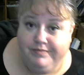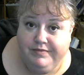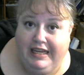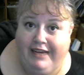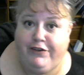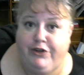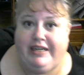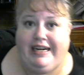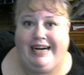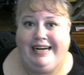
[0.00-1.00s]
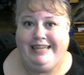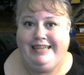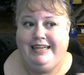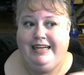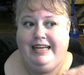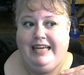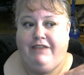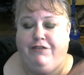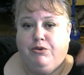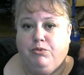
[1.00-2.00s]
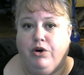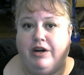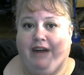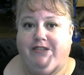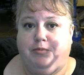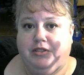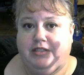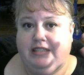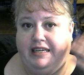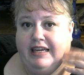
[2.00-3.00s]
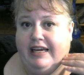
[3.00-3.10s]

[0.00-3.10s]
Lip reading: If you're a guy, if you're more comfortable singing